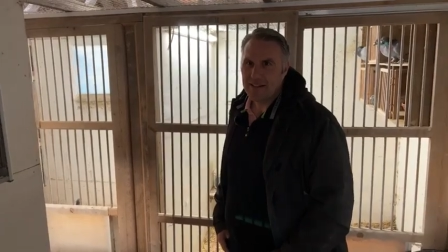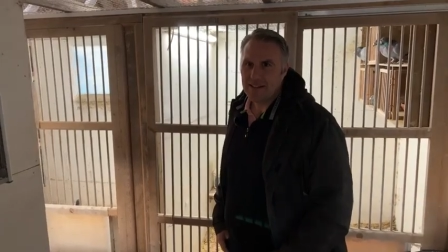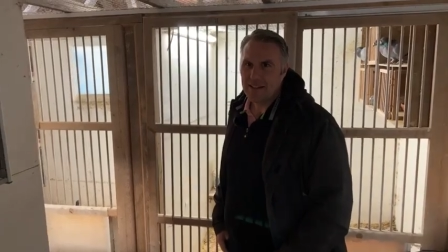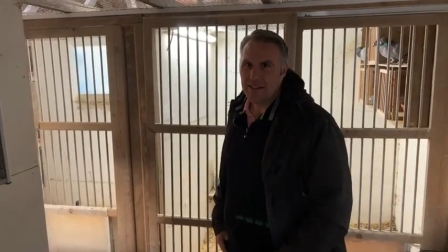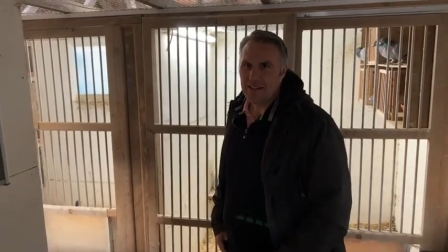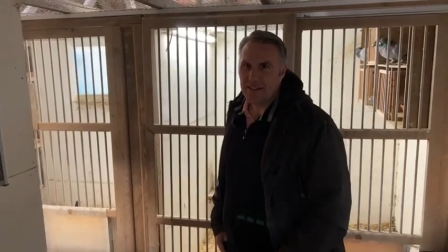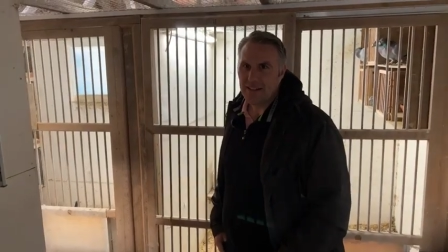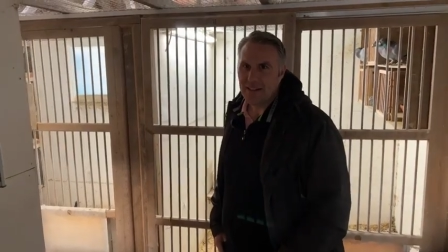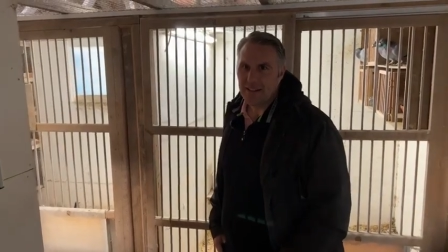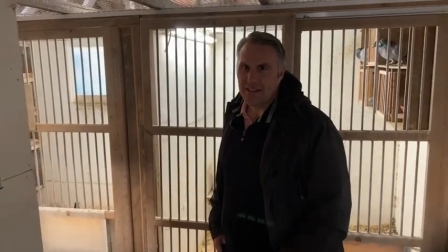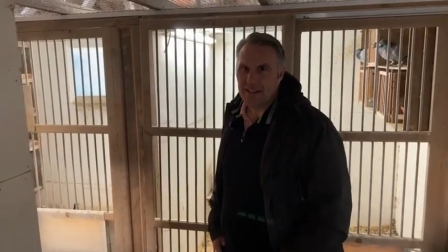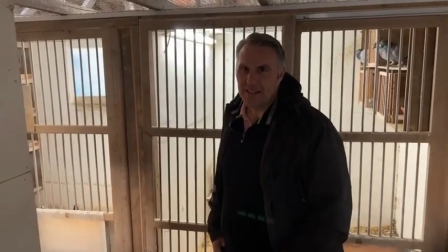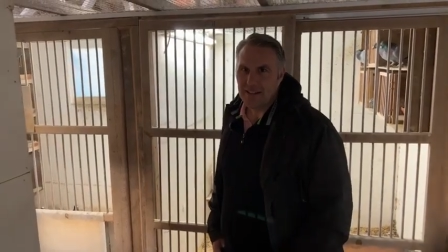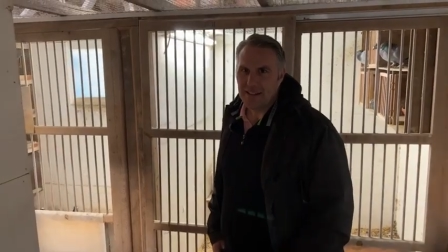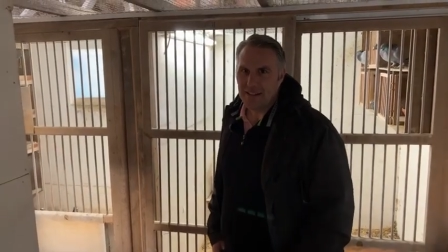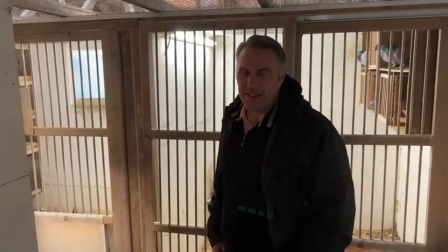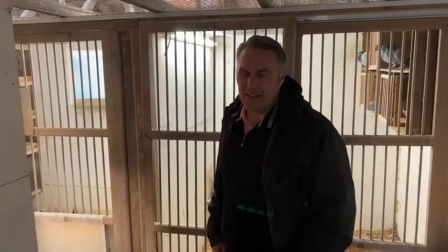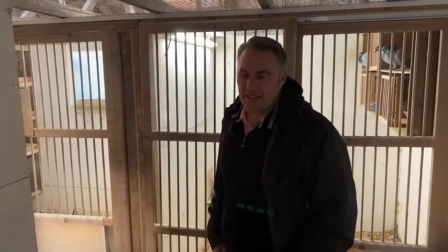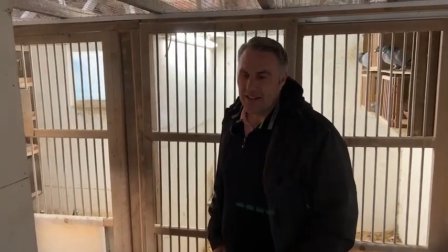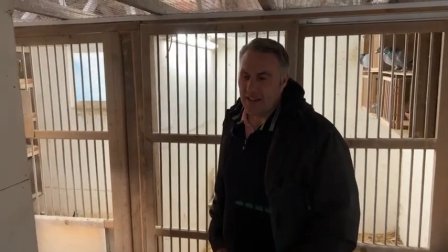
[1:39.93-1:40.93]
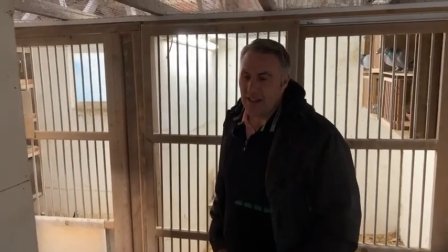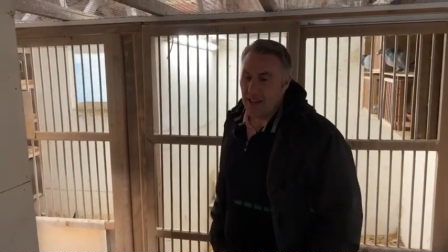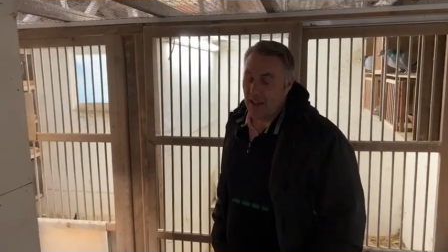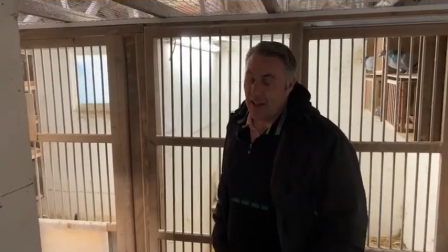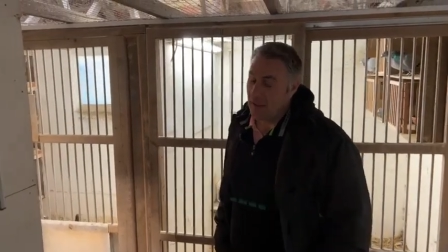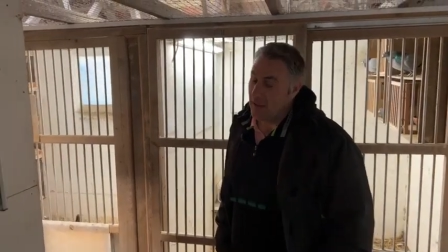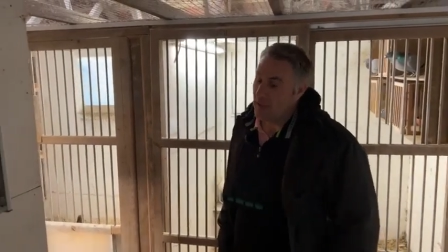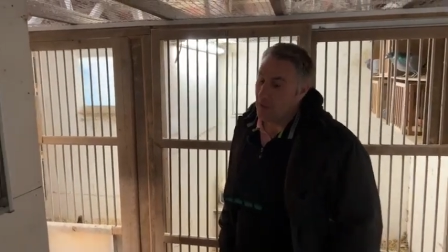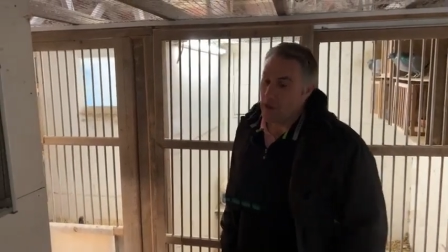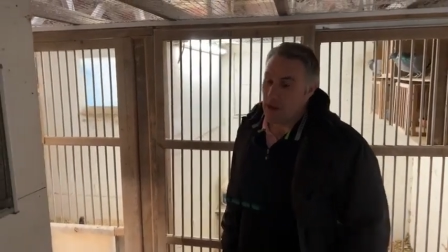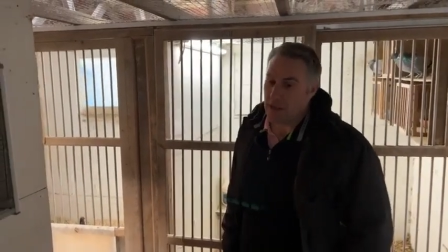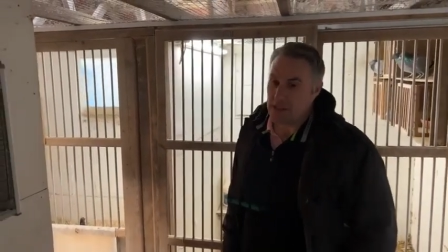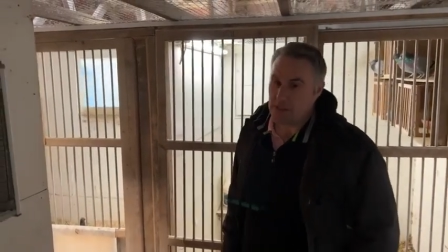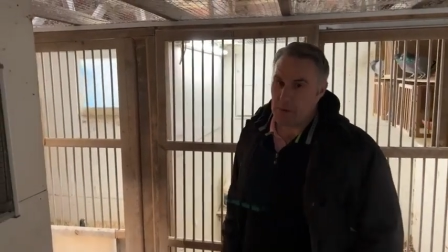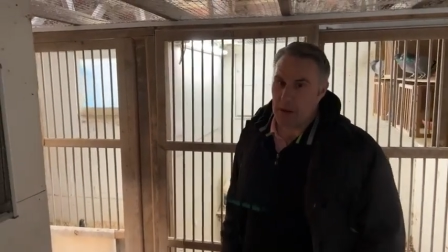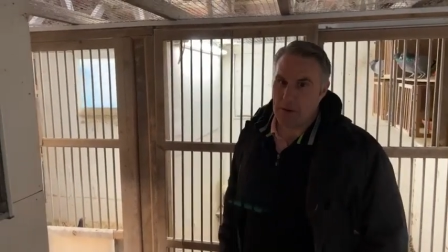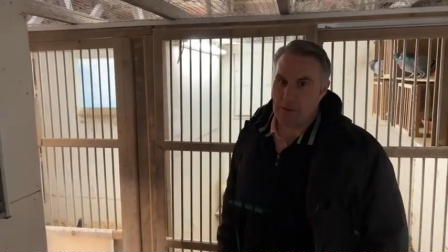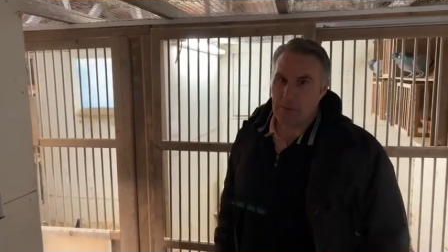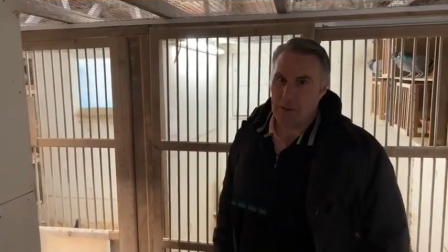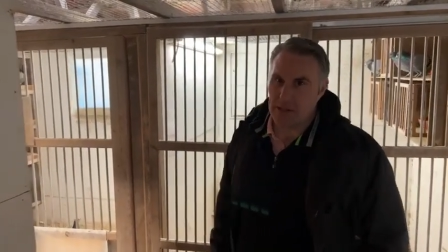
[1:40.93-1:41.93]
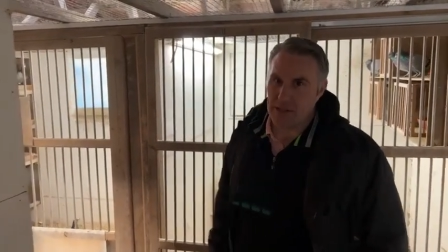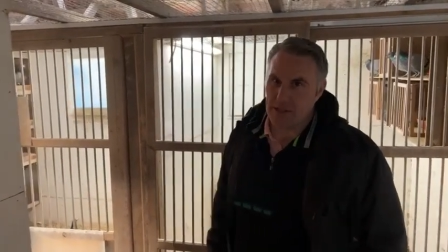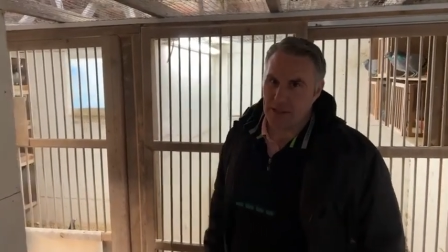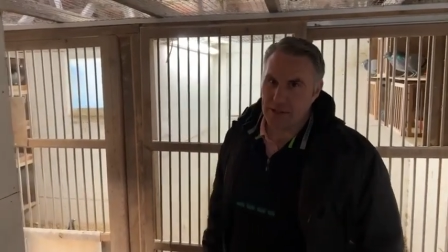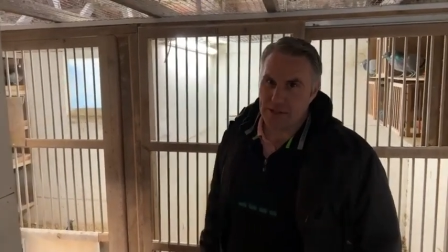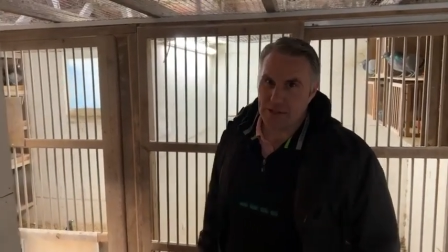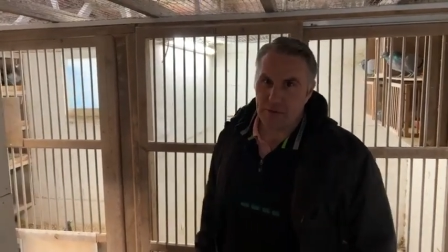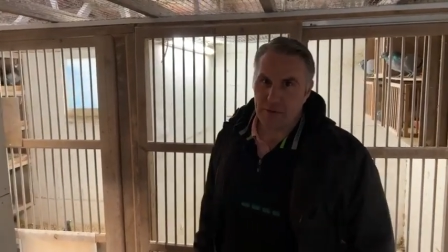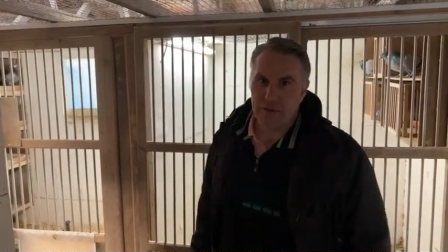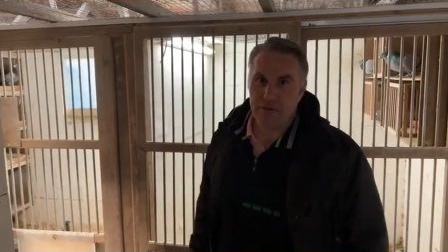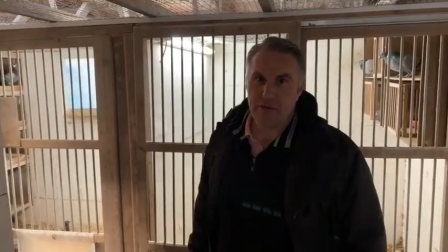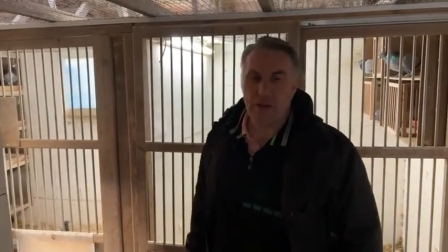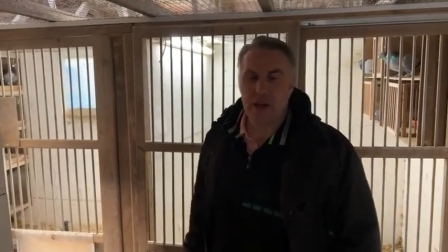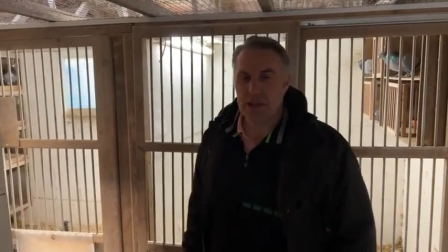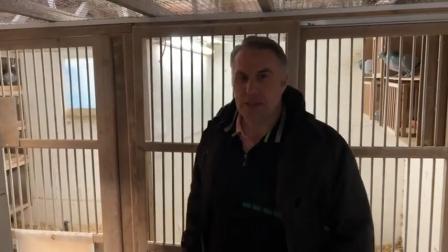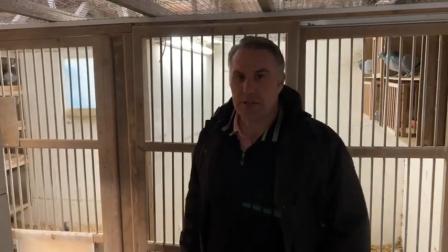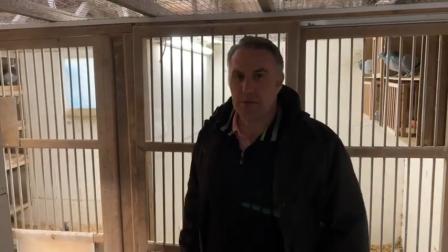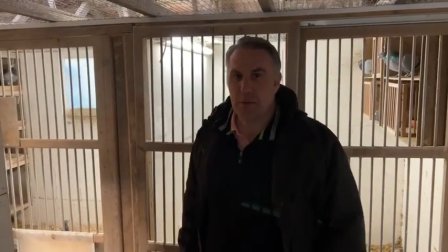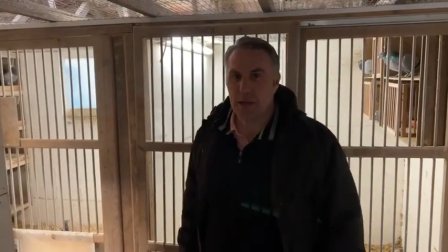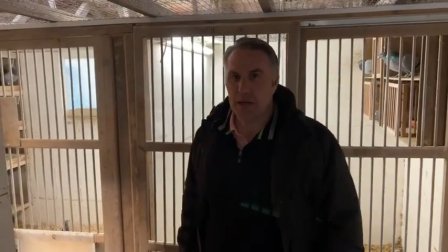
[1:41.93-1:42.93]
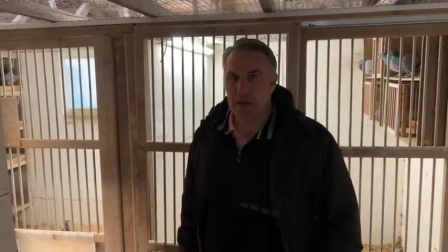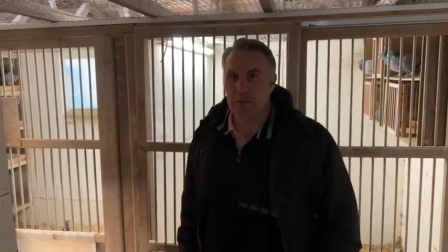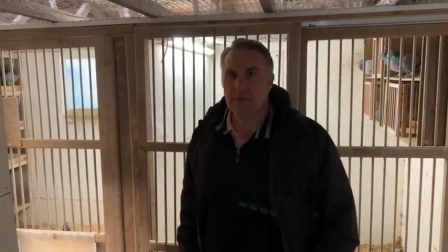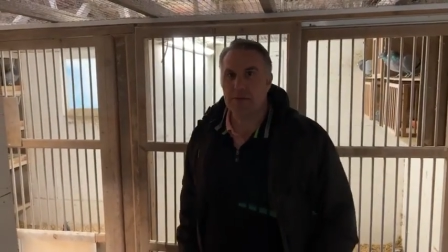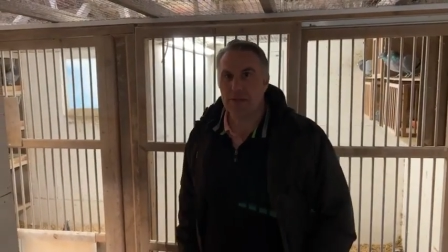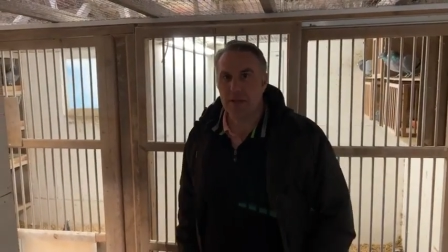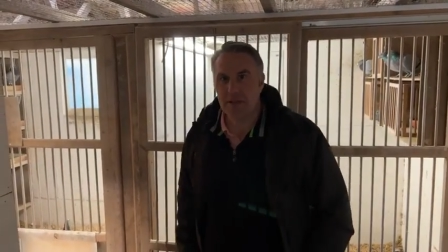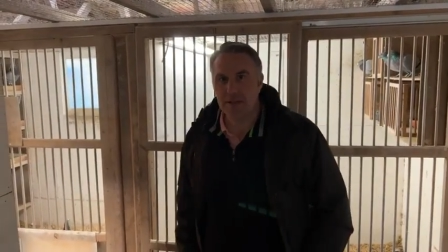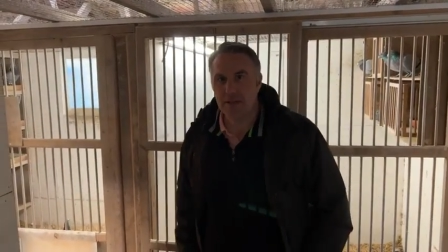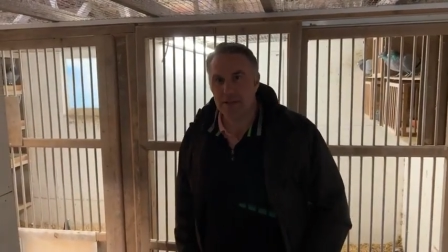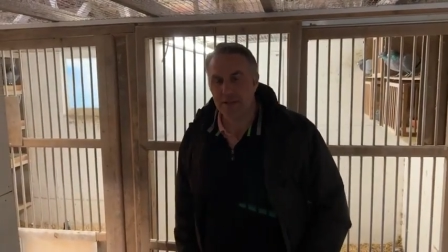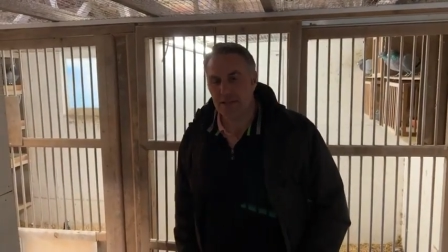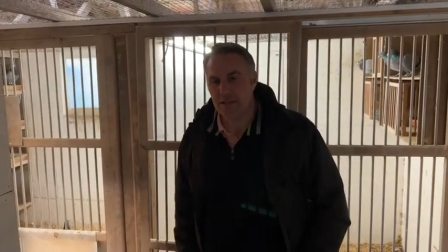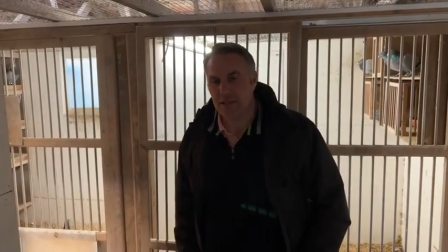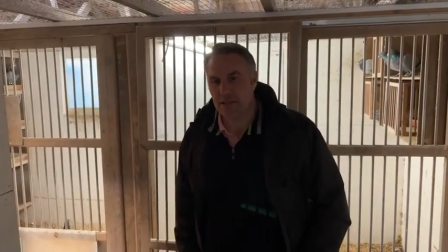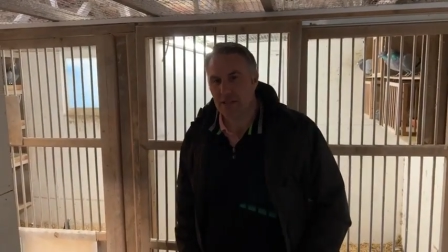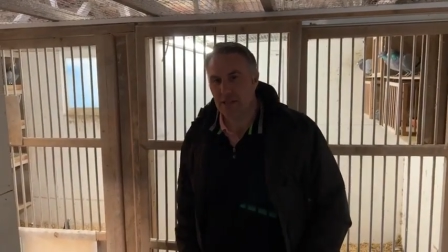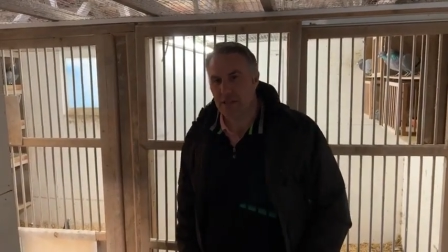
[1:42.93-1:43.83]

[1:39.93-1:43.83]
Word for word: this success? The Friends Wild pigeons, old Friends Wilds. Yeah.